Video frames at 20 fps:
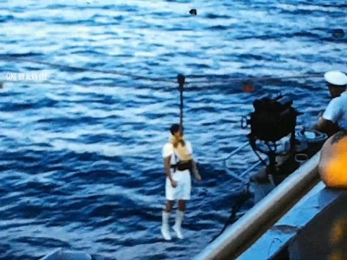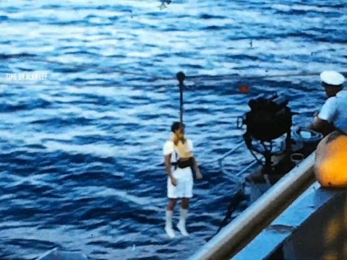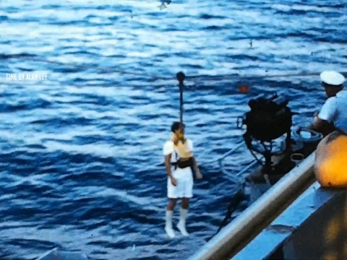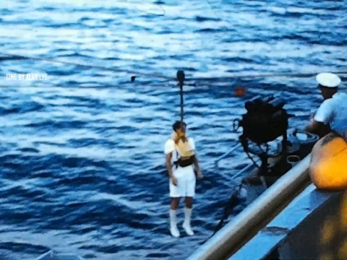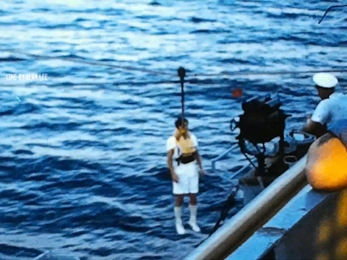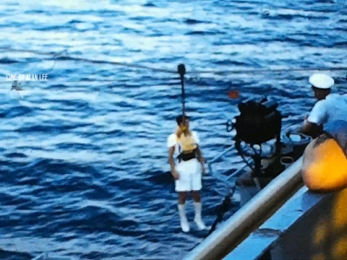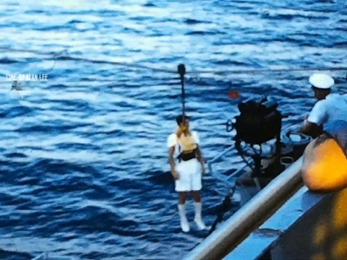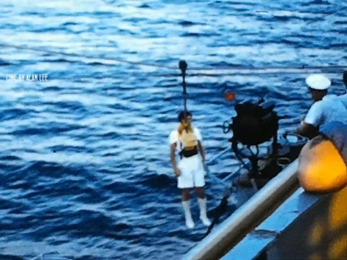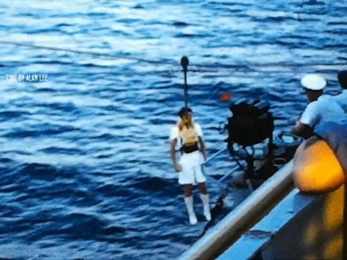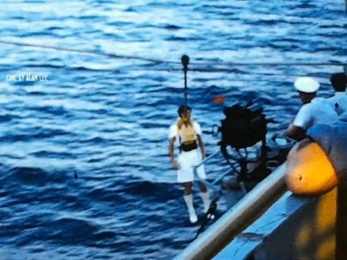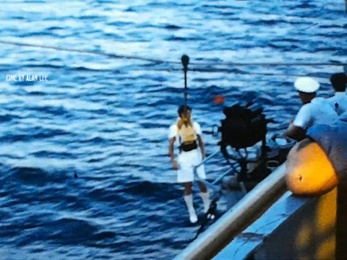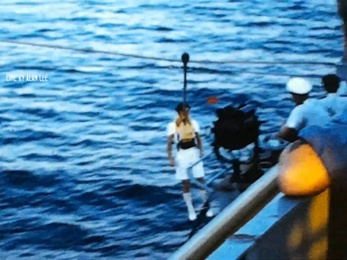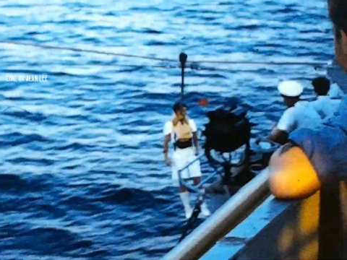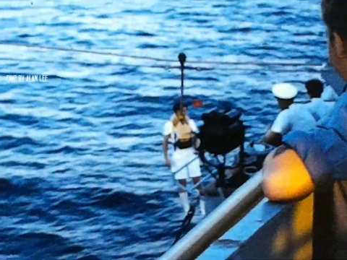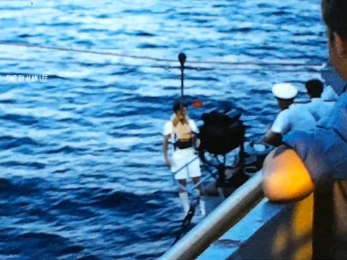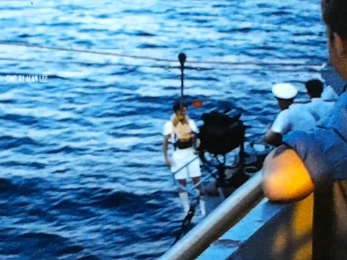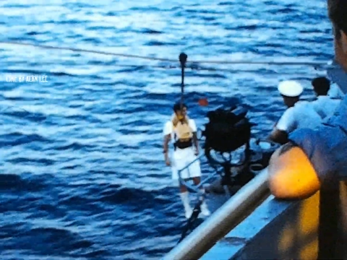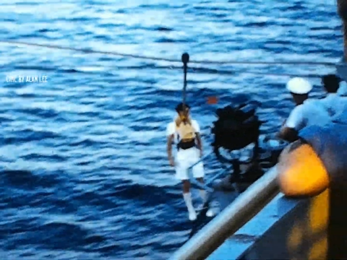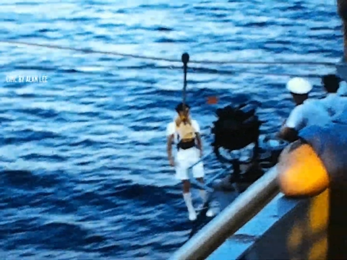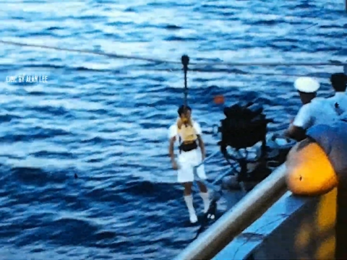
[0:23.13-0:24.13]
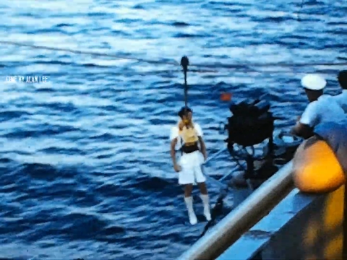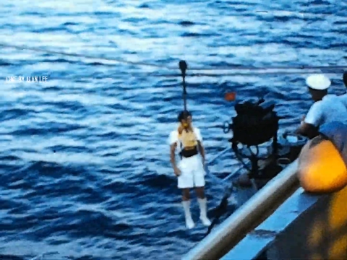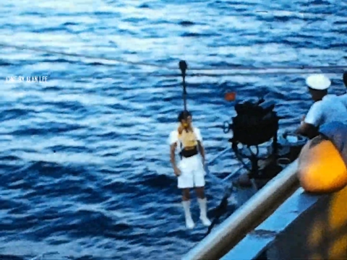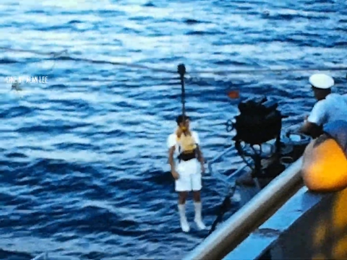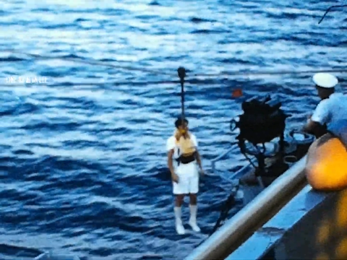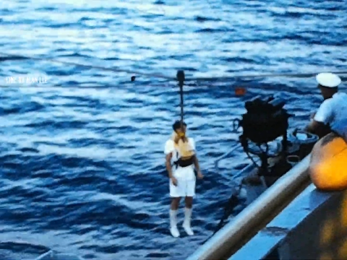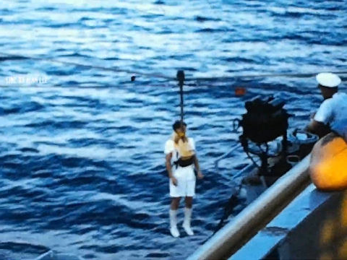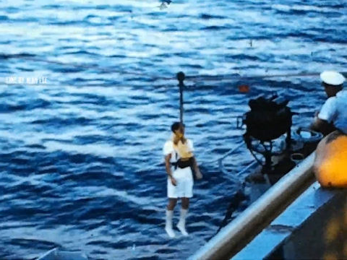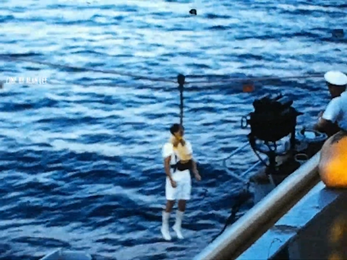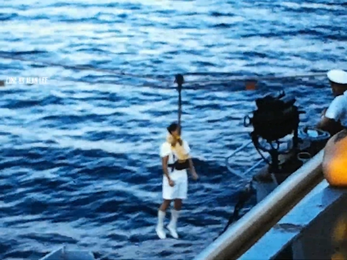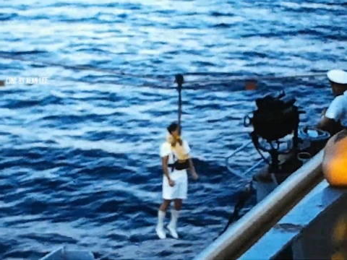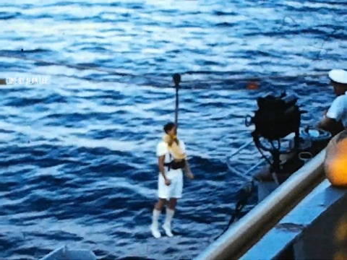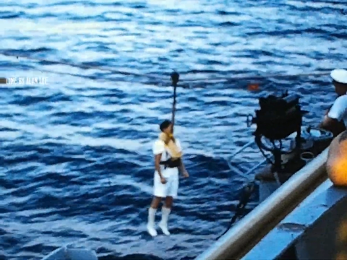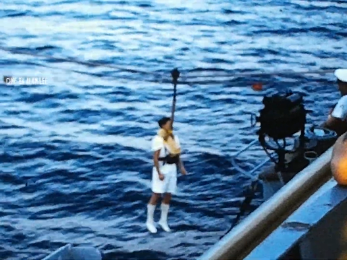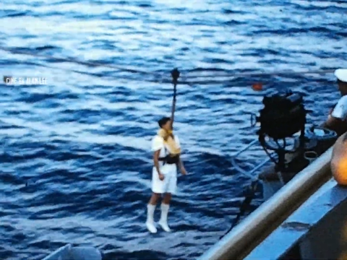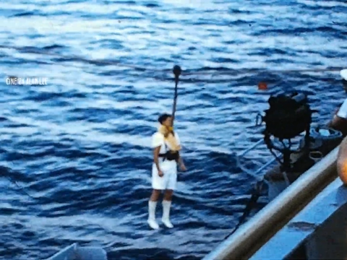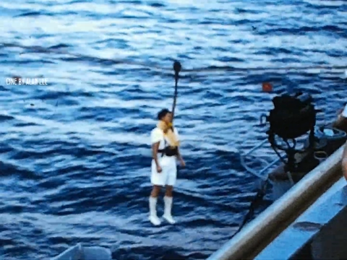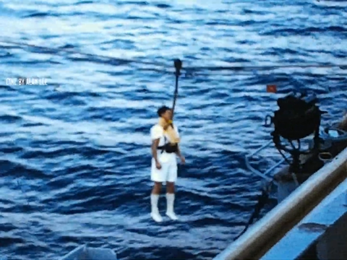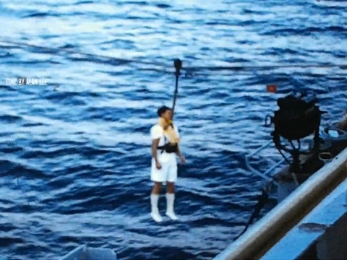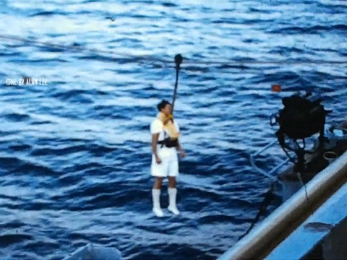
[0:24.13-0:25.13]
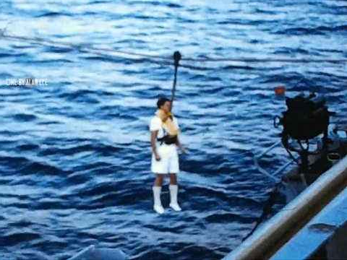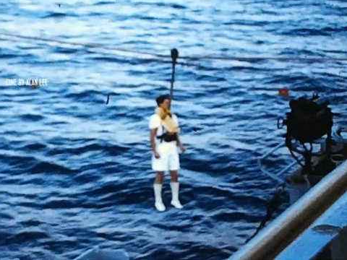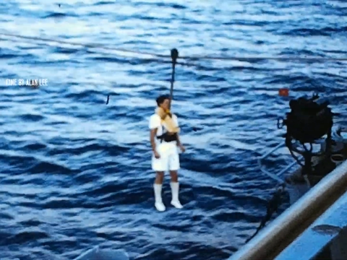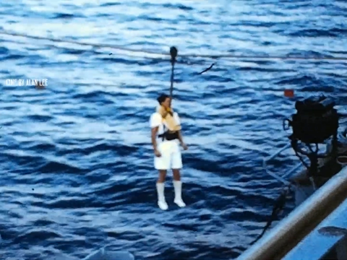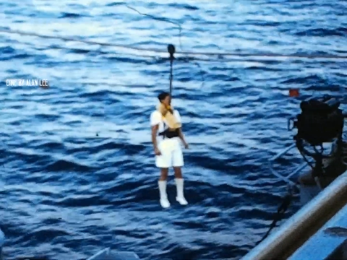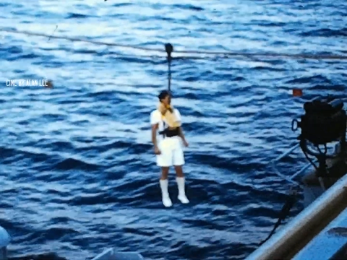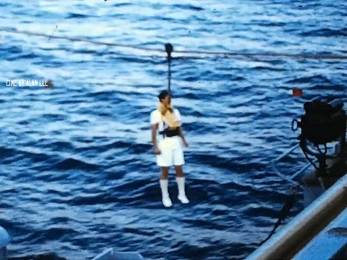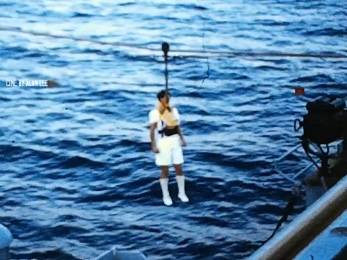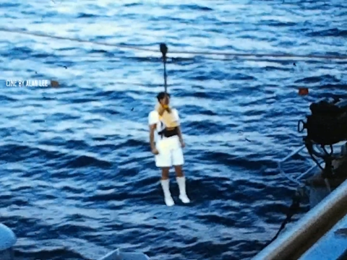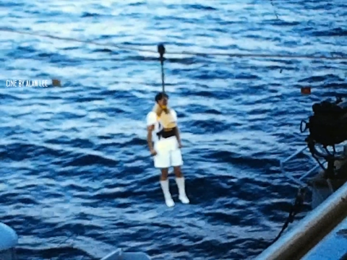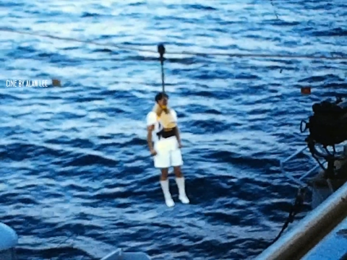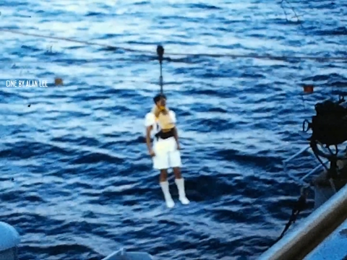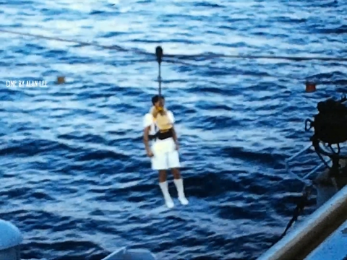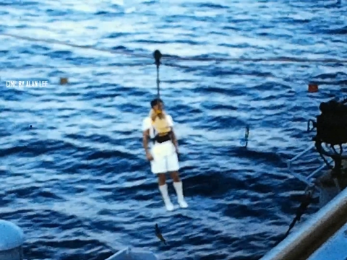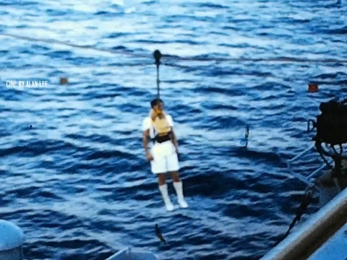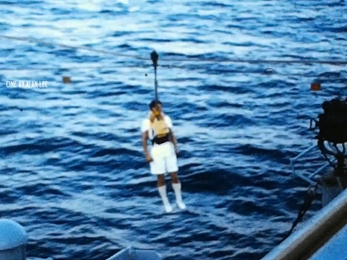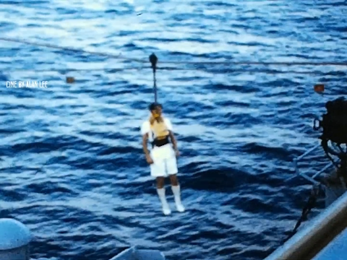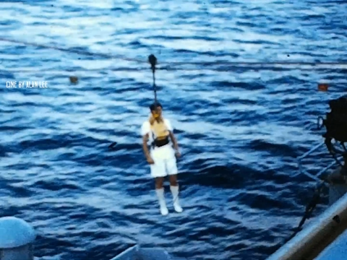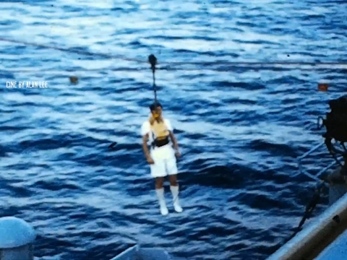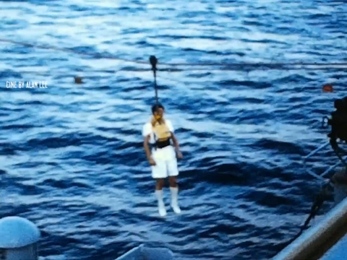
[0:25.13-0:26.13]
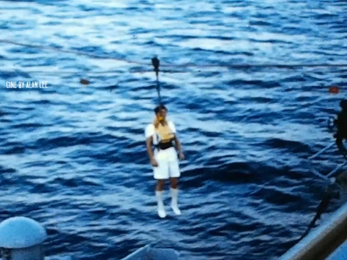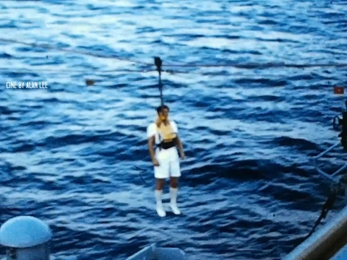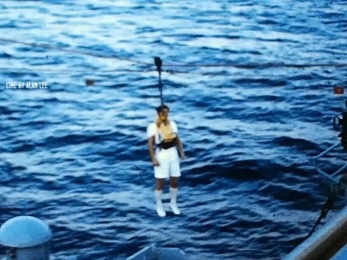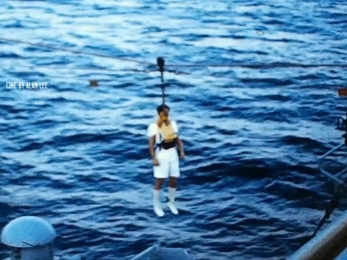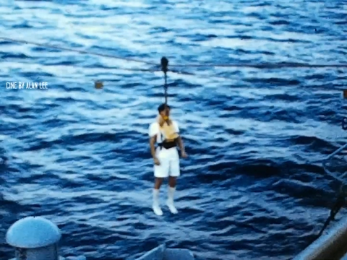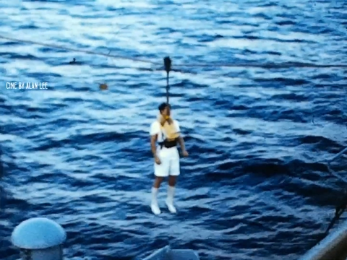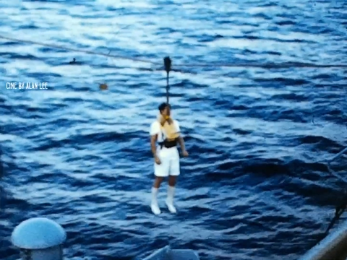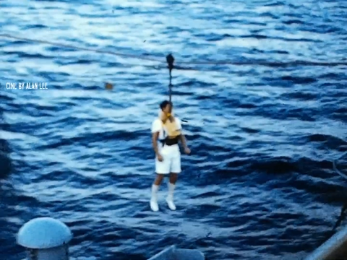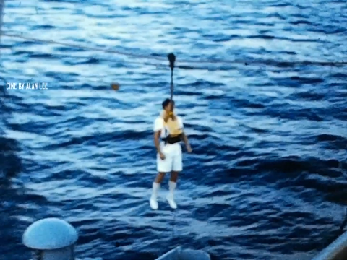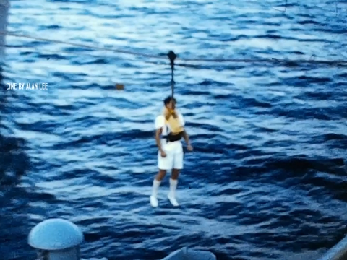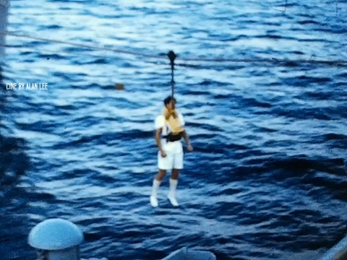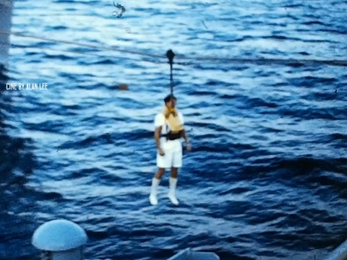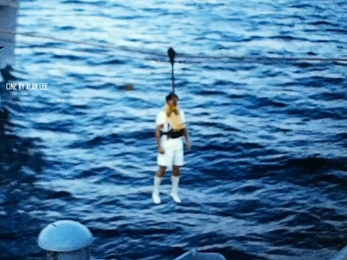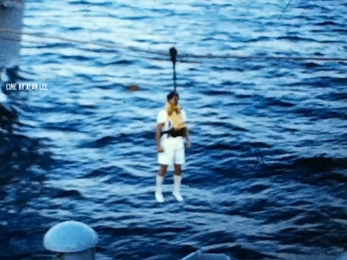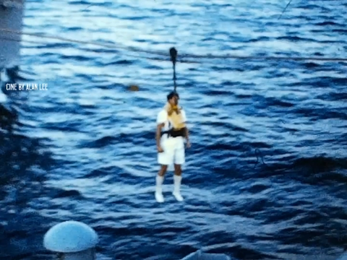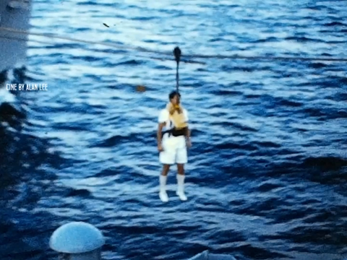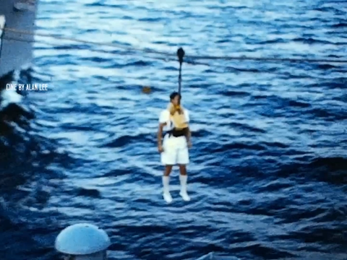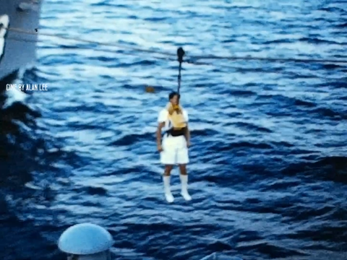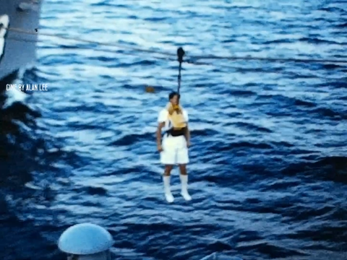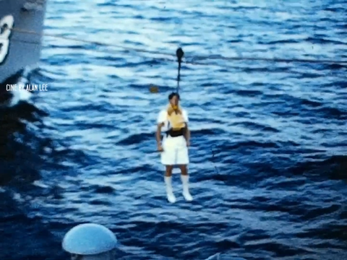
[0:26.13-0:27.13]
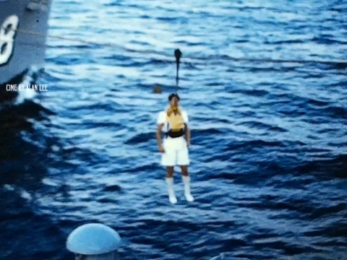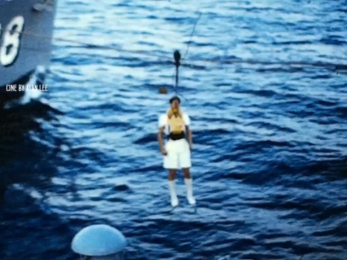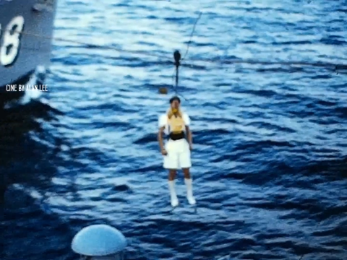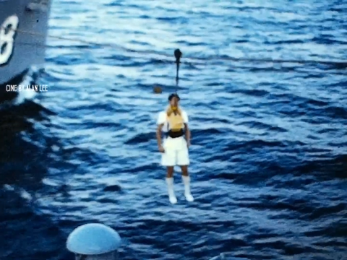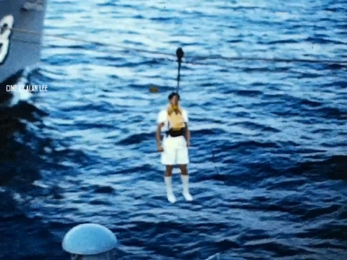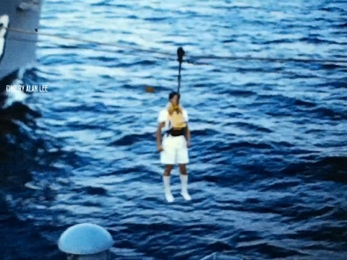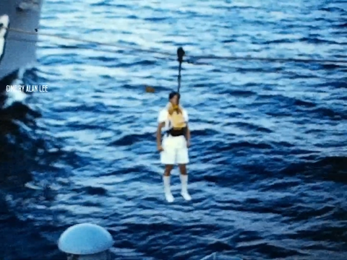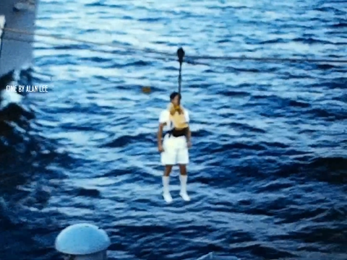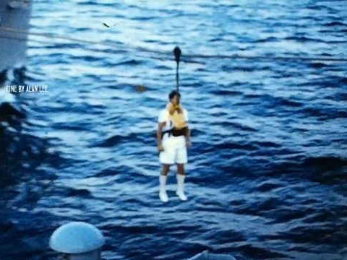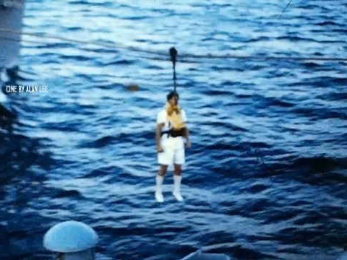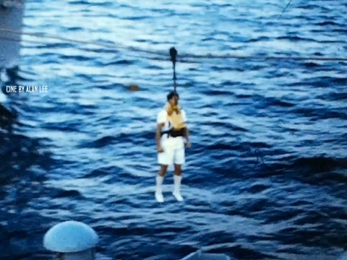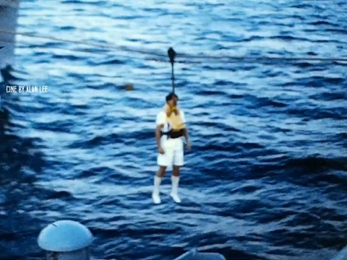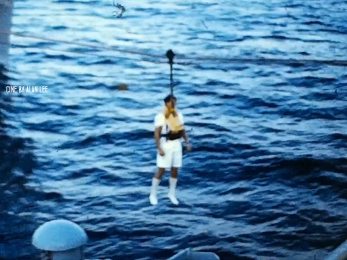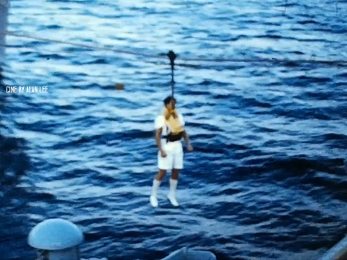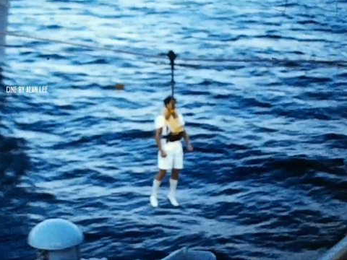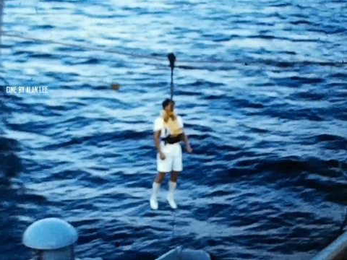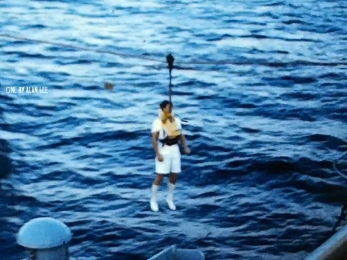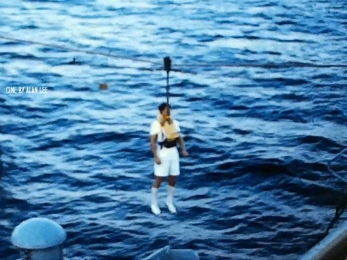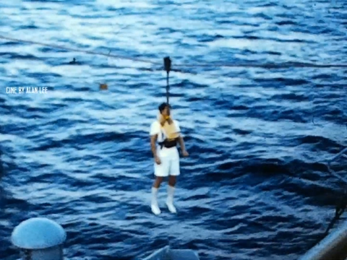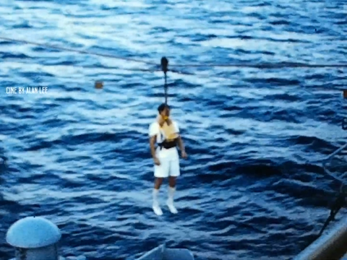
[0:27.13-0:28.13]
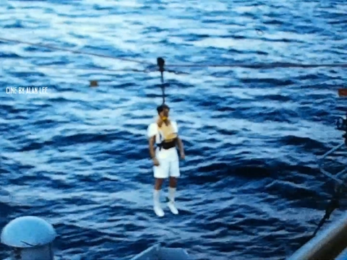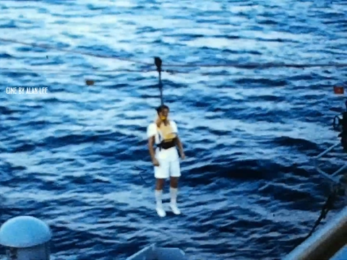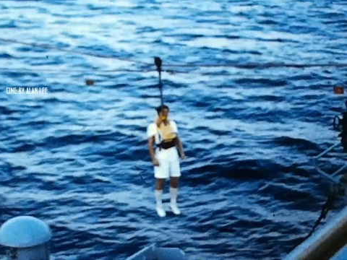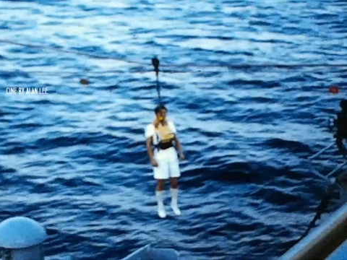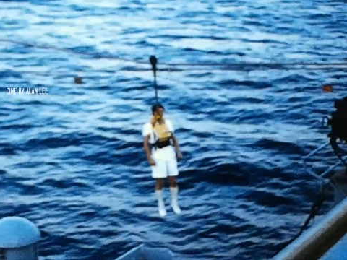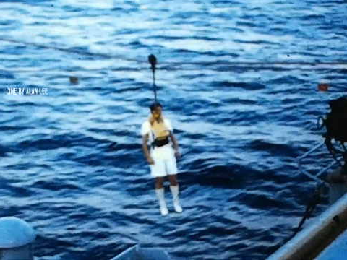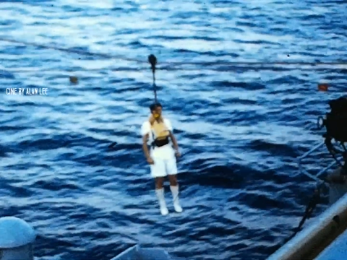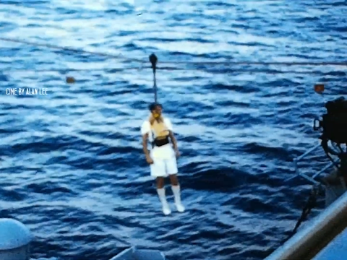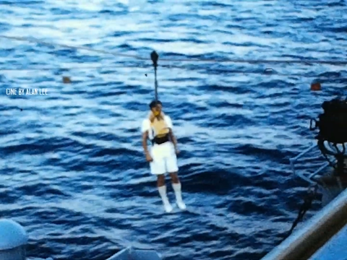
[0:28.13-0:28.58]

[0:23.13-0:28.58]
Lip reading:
No face is visible, so there are no lips to read.